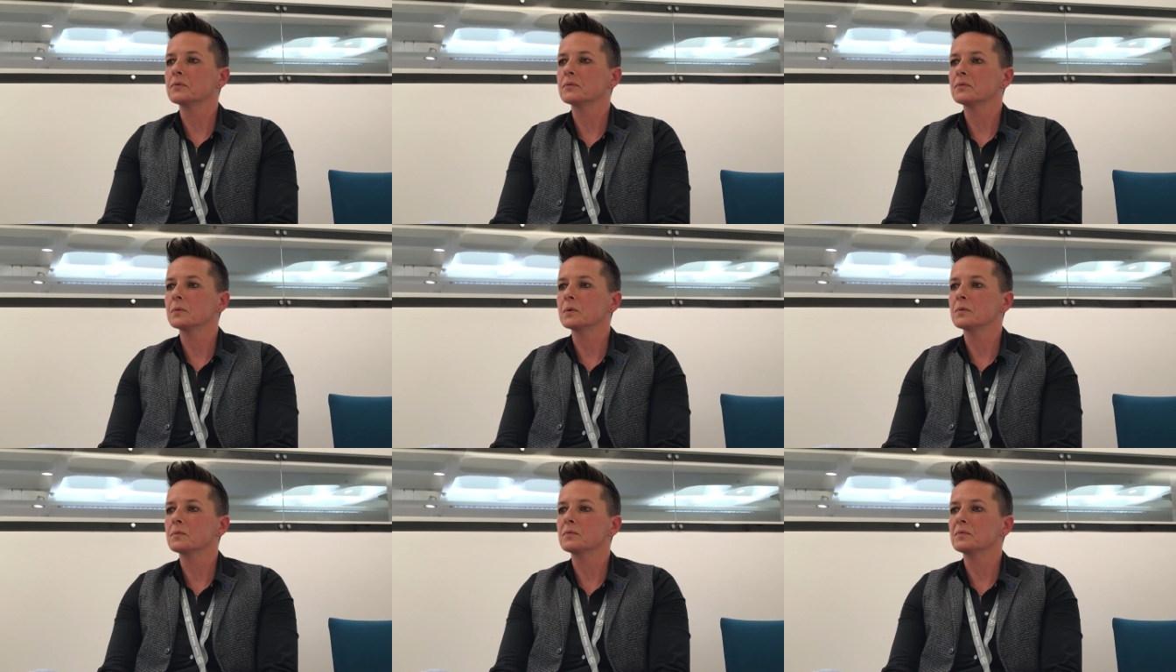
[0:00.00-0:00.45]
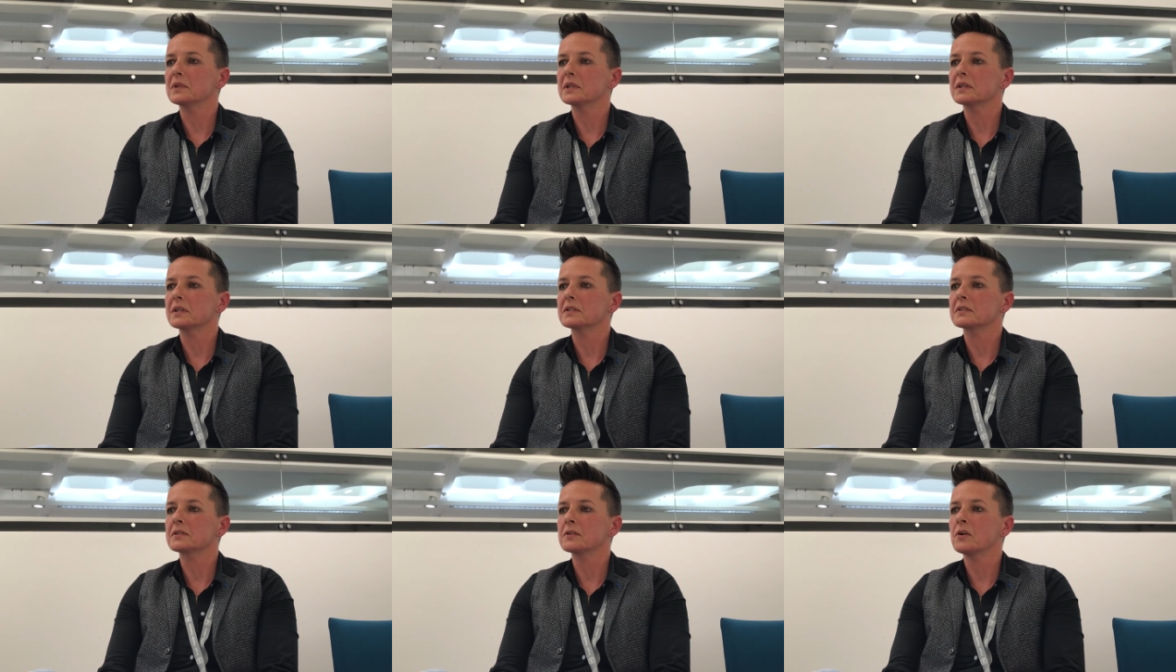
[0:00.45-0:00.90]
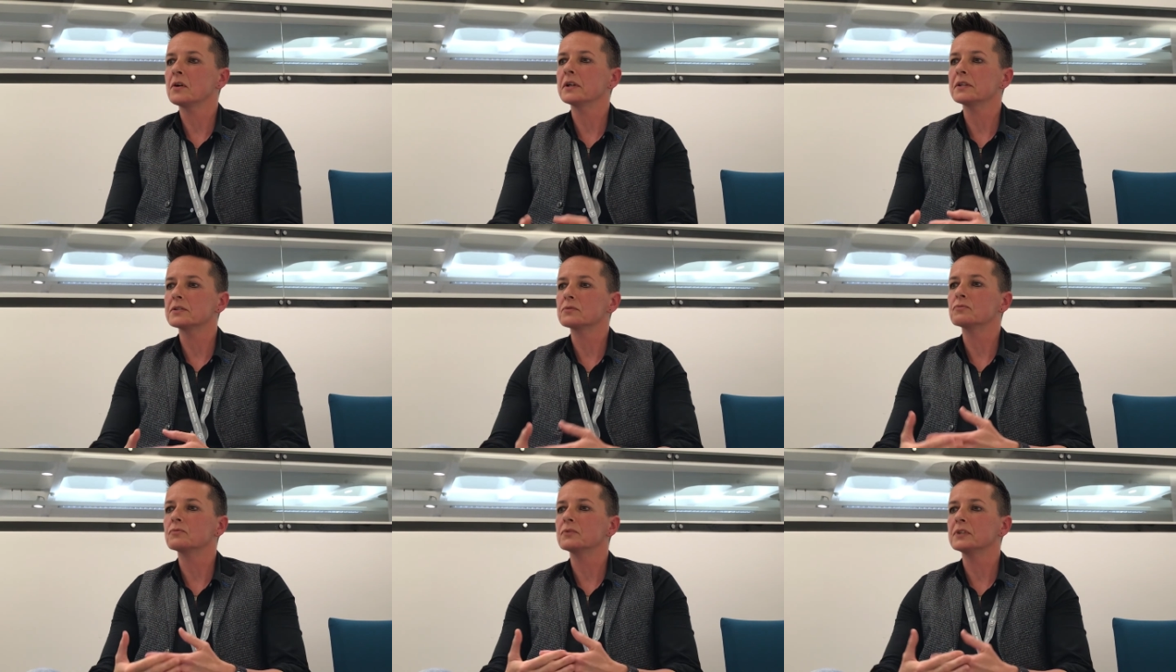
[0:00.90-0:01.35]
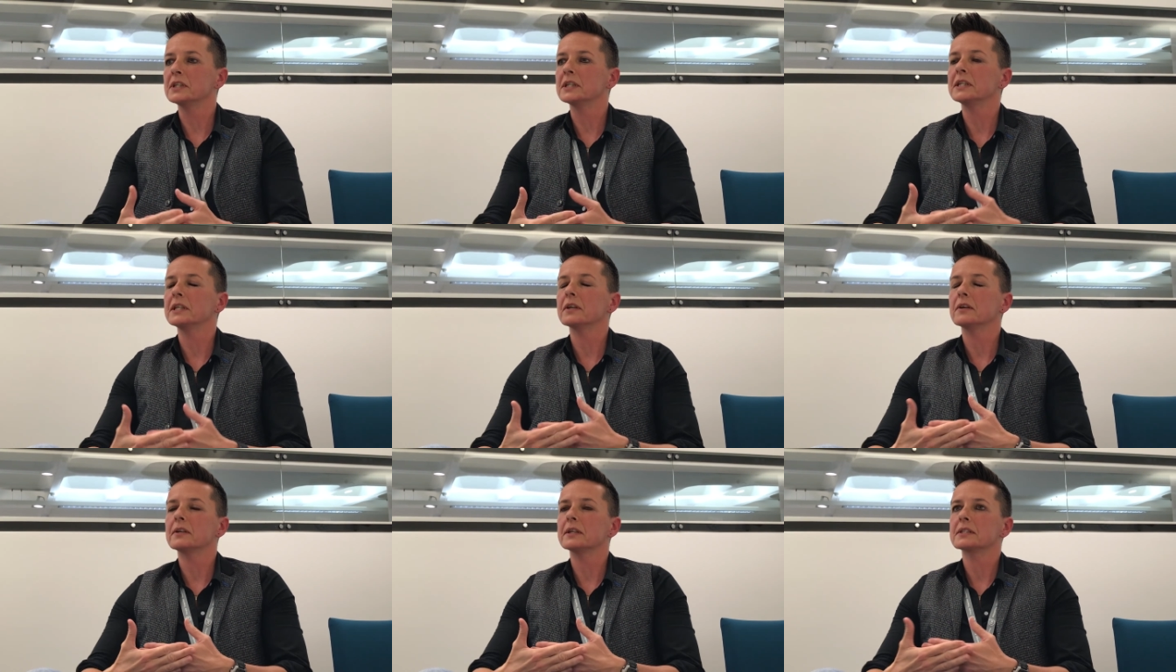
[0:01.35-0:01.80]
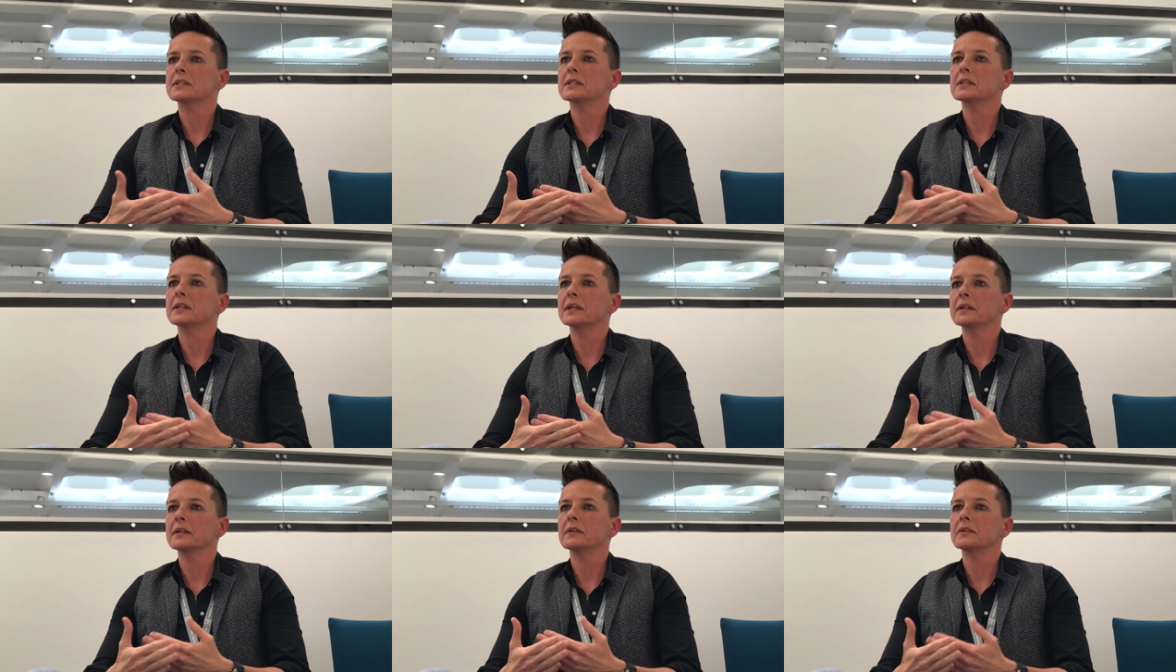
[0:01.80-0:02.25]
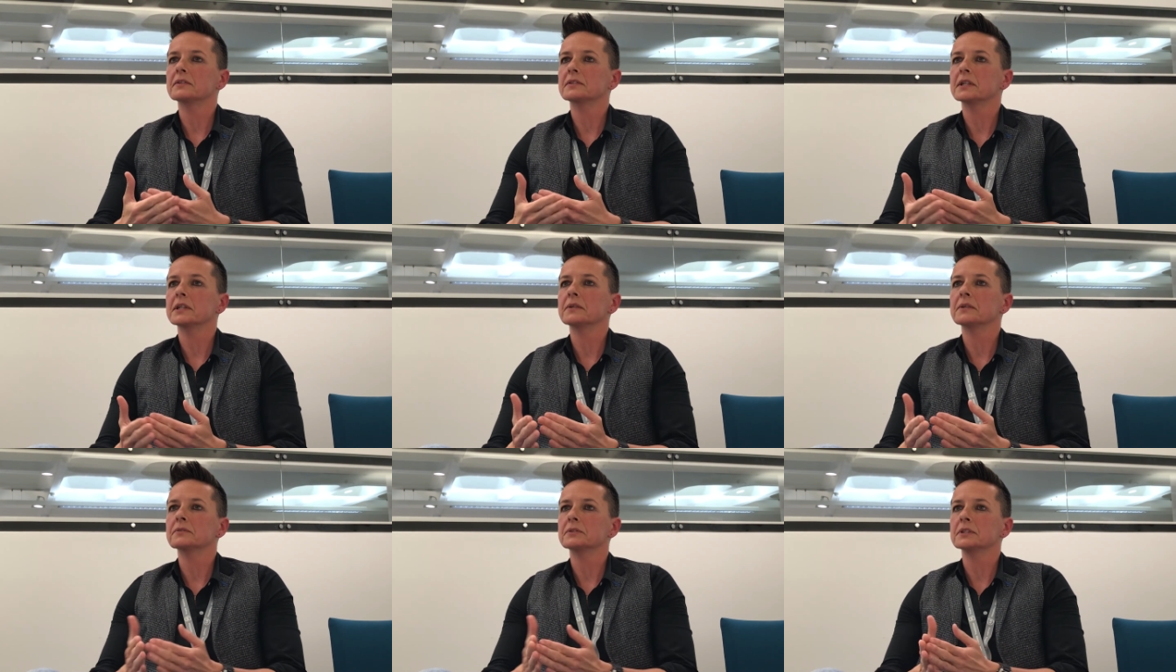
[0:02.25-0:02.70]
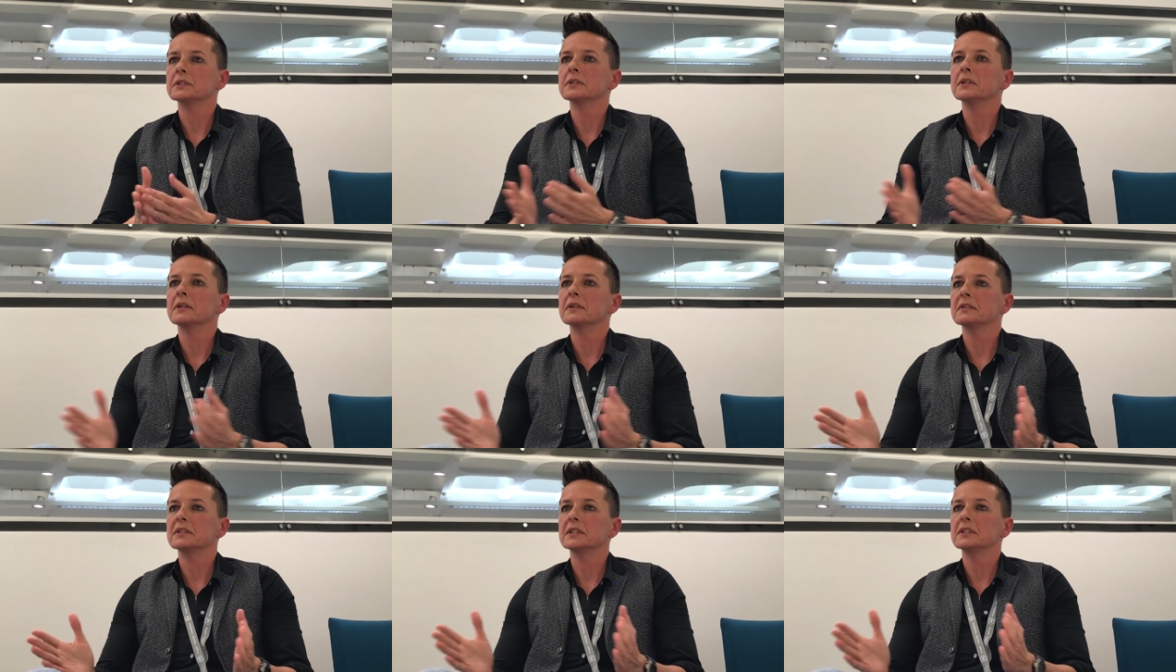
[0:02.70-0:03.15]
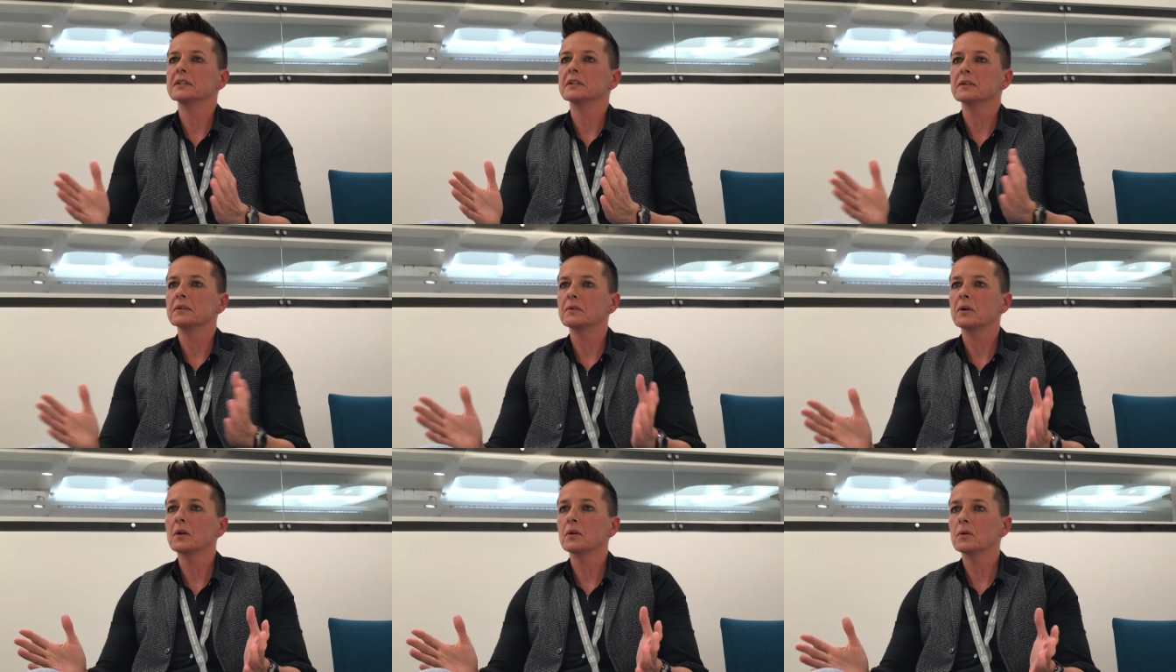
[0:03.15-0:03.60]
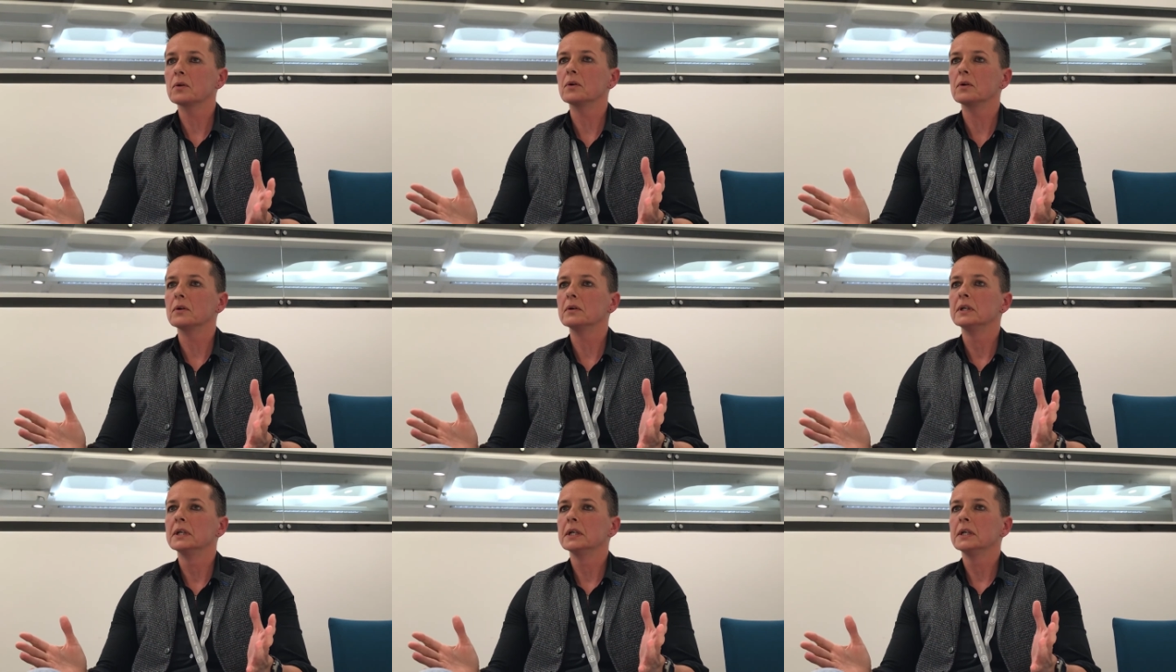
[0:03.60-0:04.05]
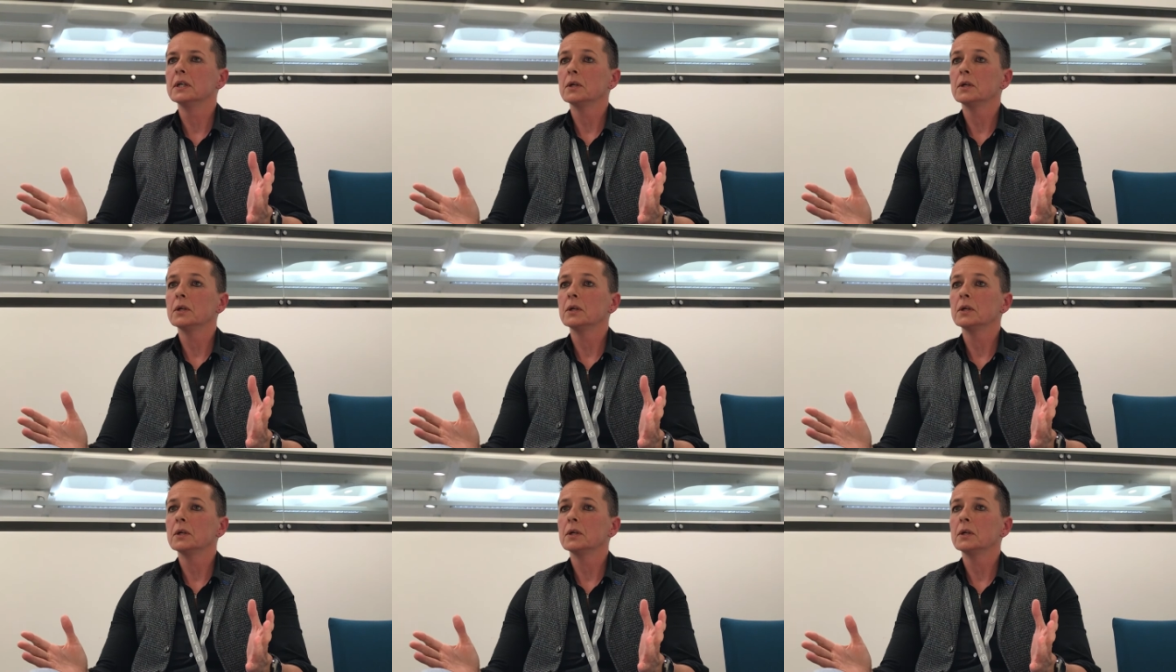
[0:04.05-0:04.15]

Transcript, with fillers: we're starting to really isolate ourselves in that, you know a lot.